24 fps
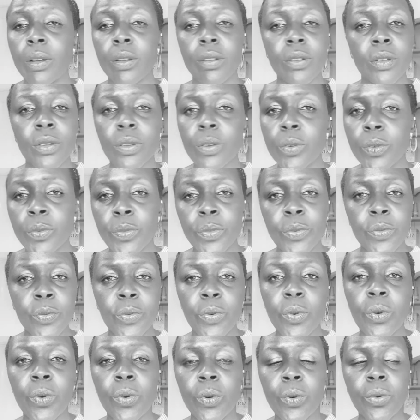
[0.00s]
go
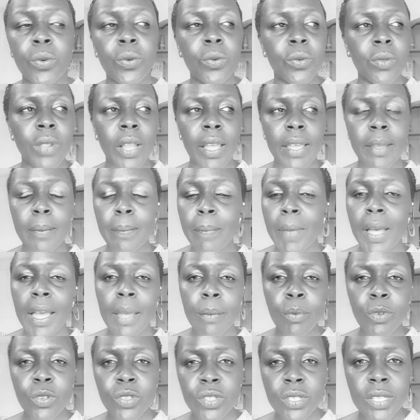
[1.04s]
through like
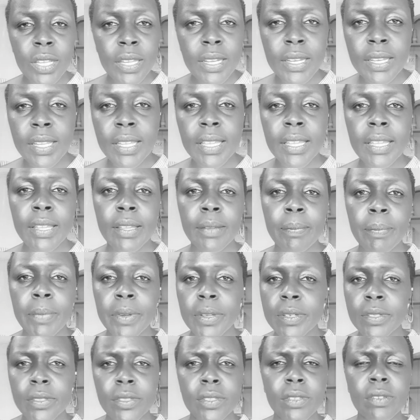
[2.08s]
Bible study,
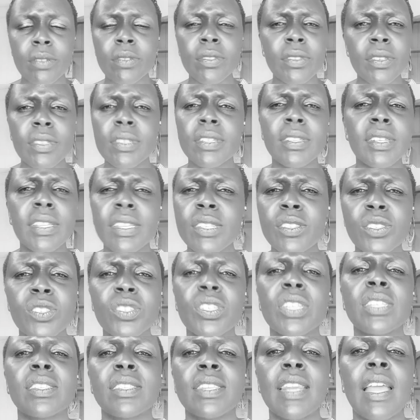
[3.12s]
but it's
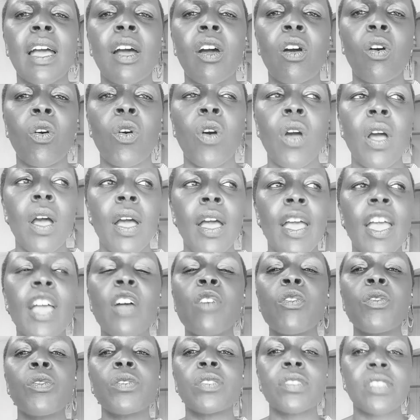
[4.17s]
just now
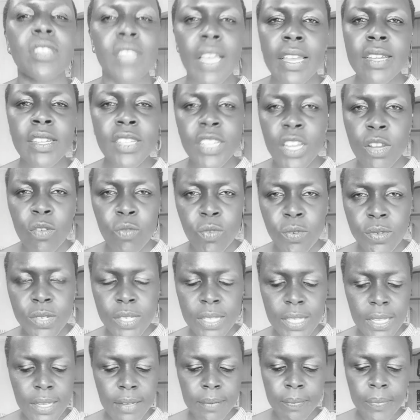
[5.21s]
a Sunday
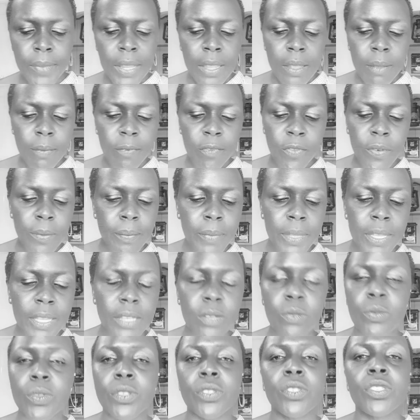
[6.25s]
routine. For me,
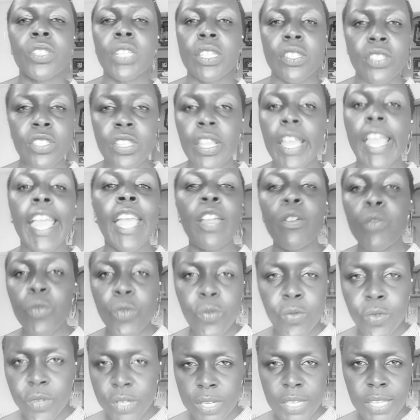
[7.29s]
it was just a
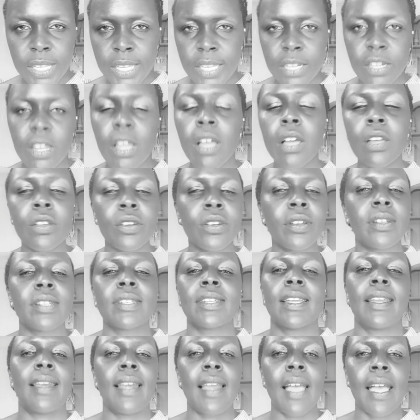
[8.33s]
routine, not
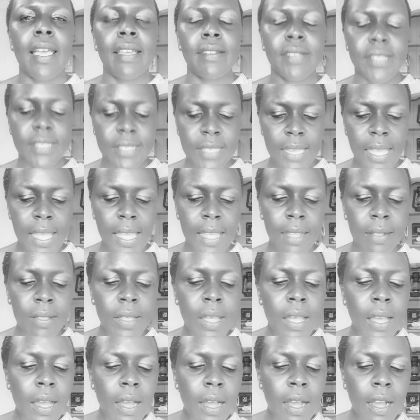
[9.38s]
a lifestyle.
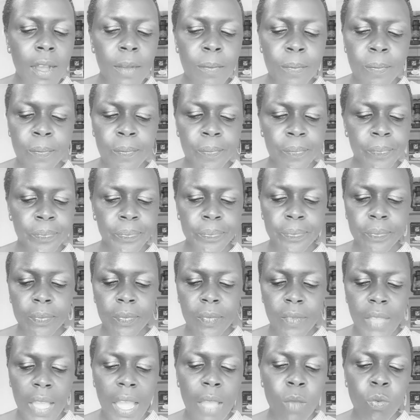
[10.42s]

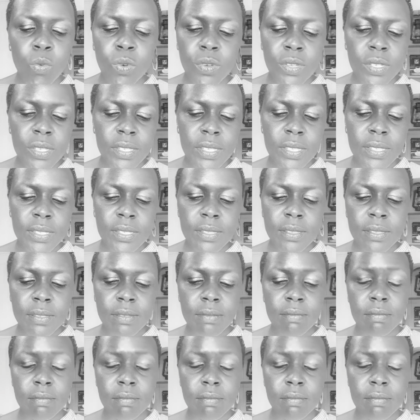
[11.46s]
I was